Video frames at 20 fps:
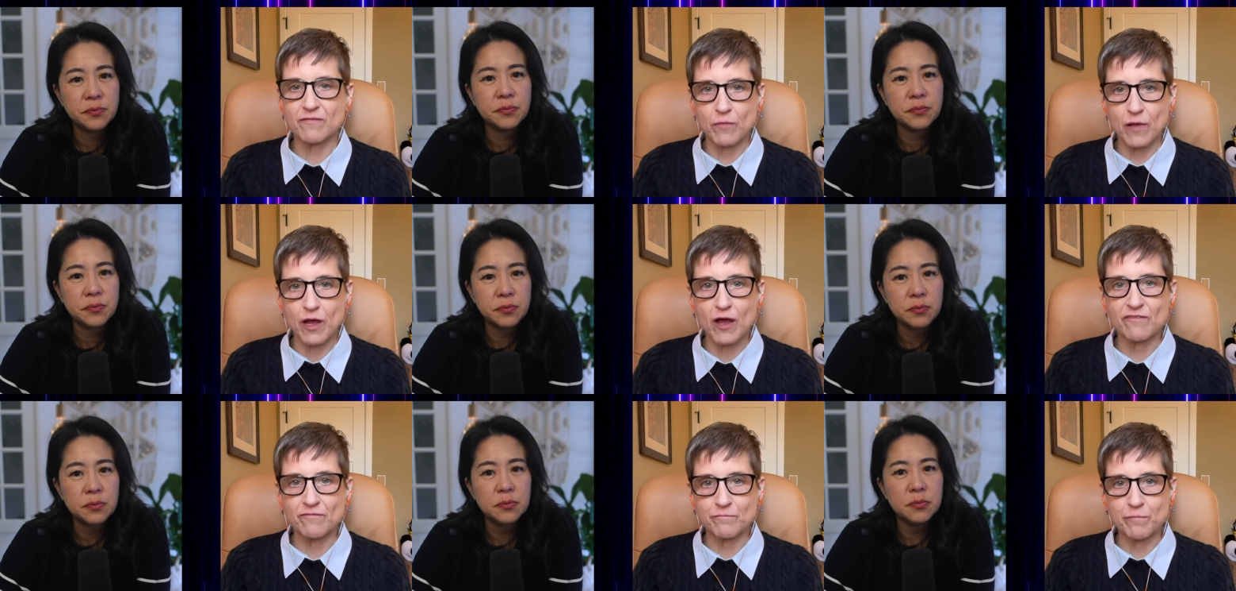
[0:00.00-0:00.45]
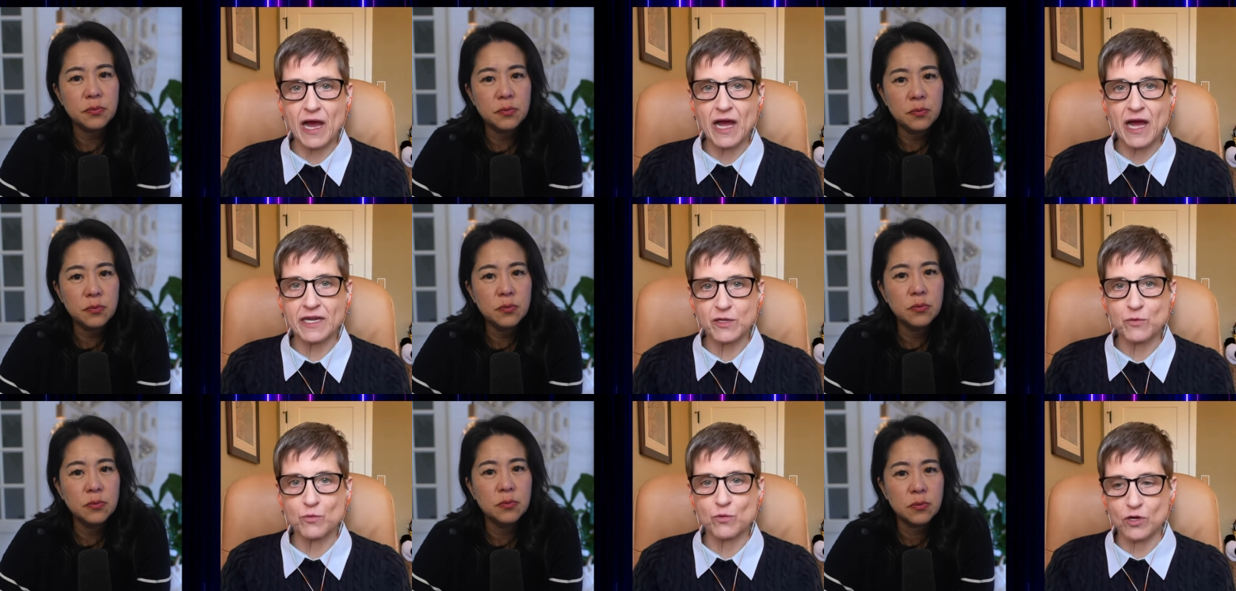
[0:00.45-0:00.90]
Speaker 1: of
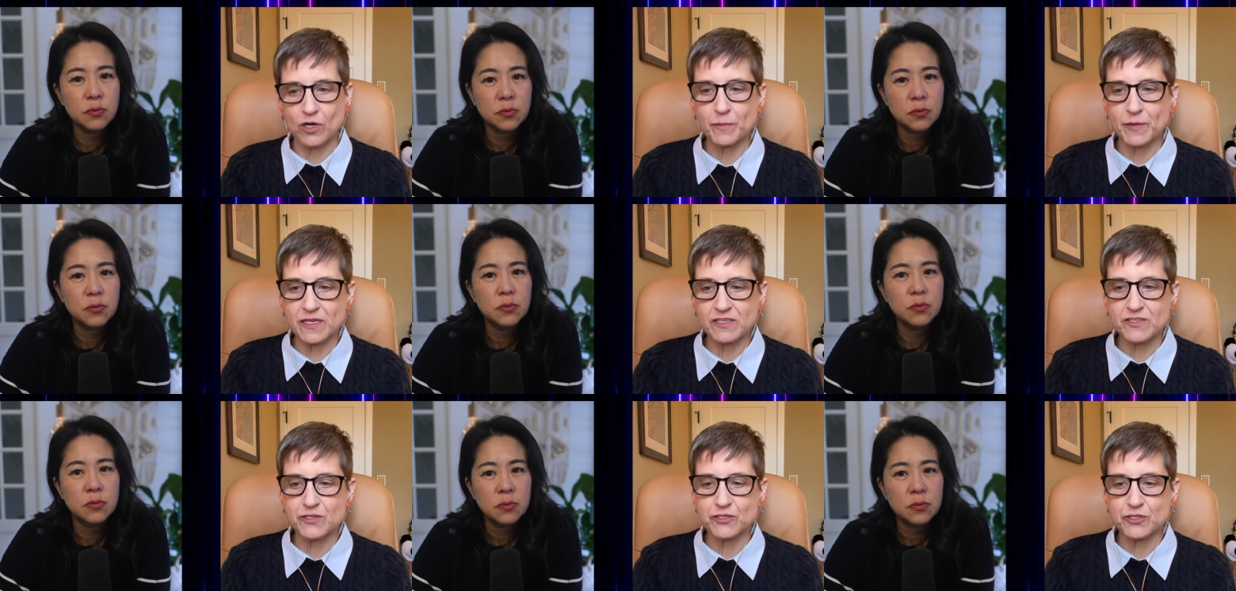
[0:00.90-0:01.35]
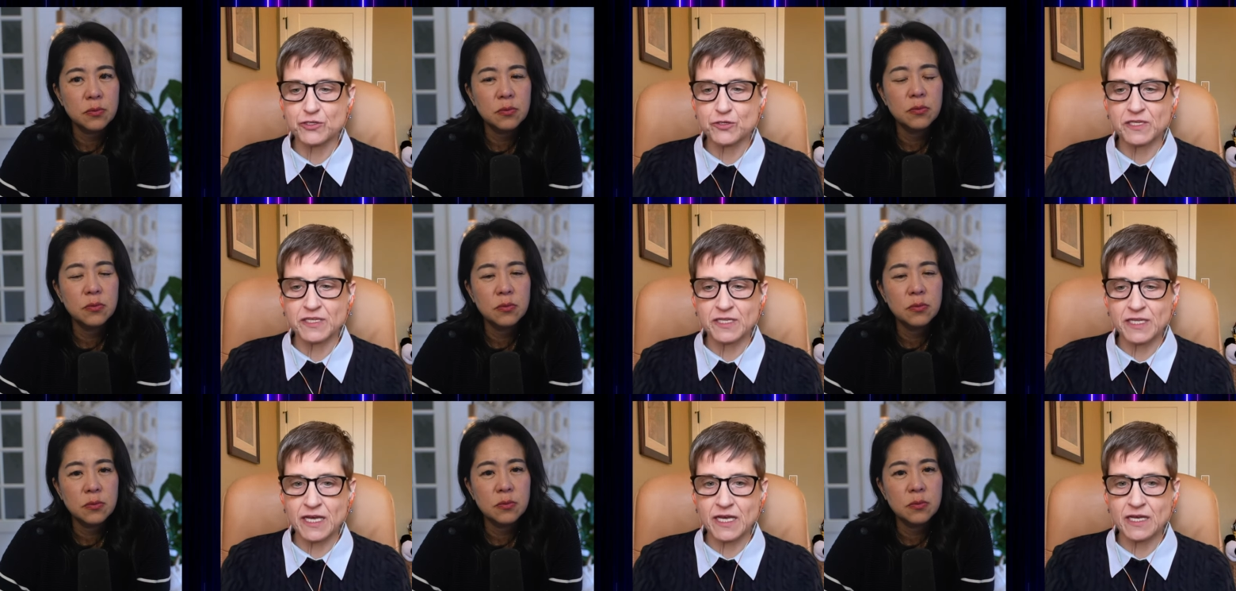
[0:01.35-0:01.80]
body work because you're
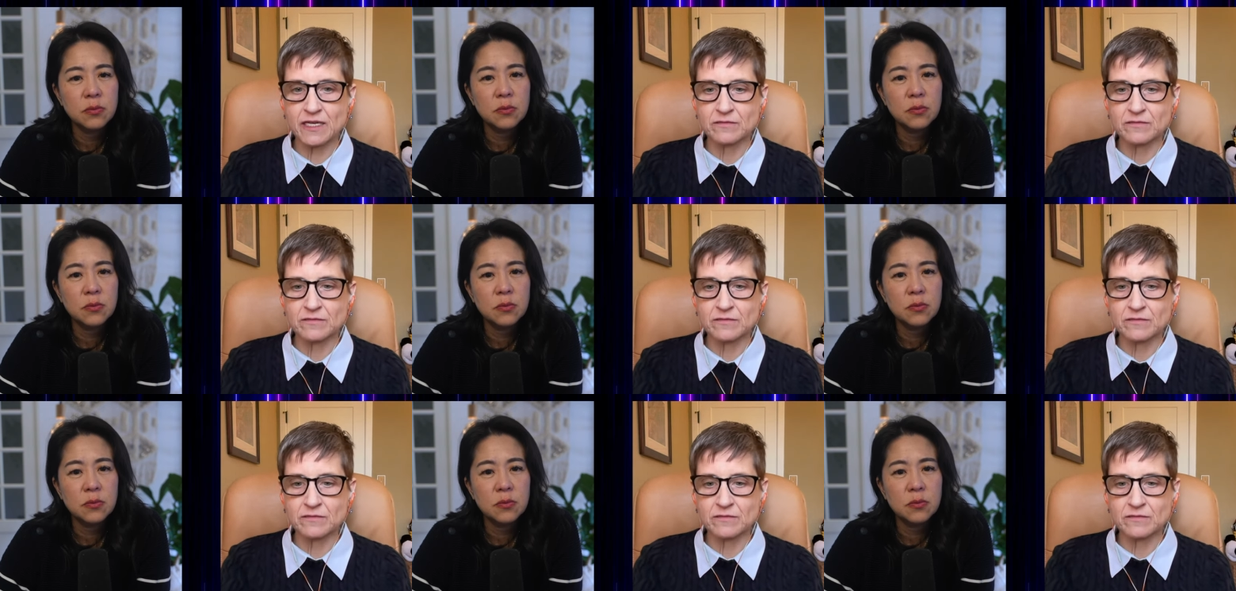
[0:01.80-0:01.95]
doing that